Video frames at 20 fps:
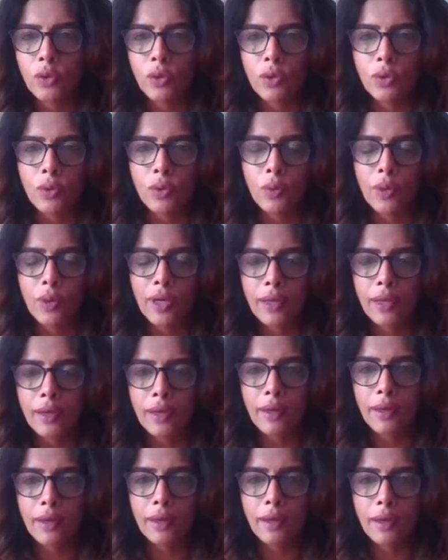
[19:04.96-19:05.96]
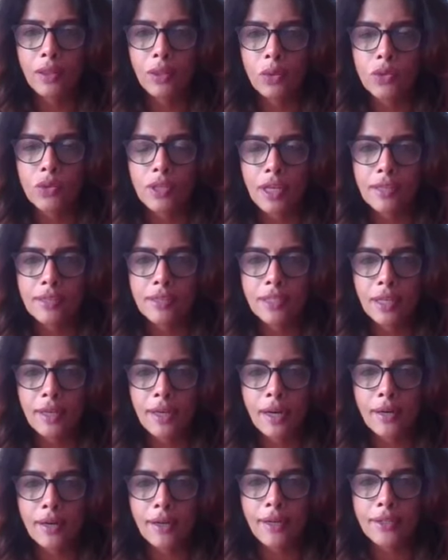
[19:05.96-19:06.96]
few,
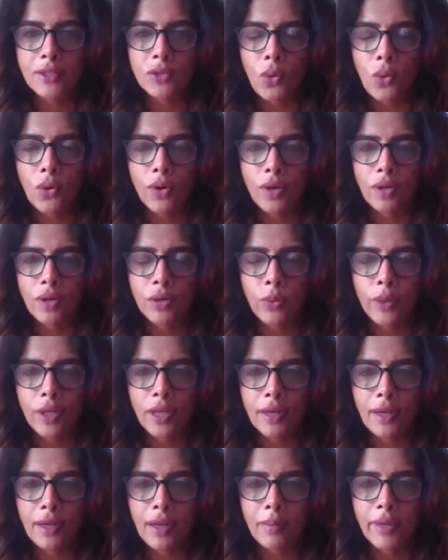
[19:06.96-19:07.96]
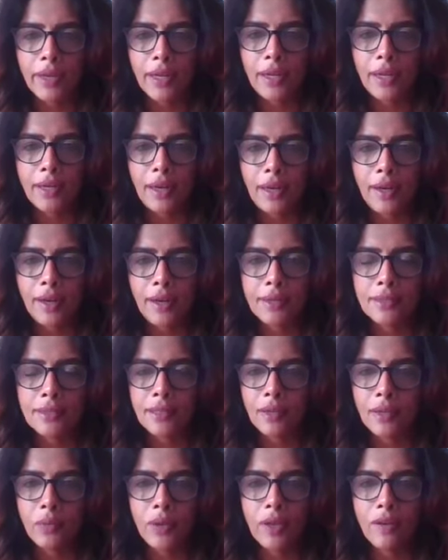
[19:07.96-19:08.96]
enthusiastic cutlets on Twitter coming and telling
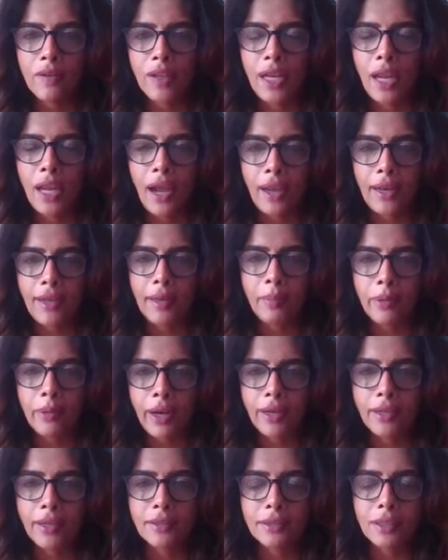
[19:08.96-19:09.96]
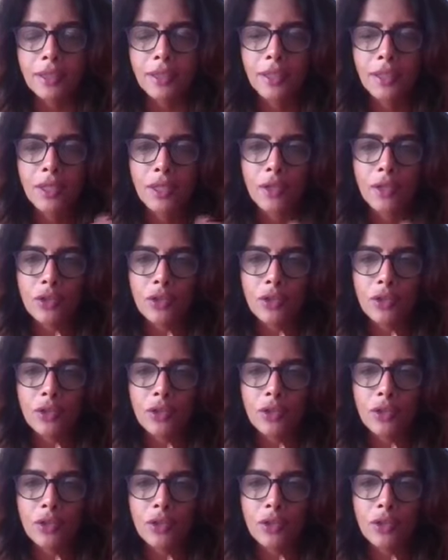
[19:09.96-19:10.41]
us that we are very highly priced.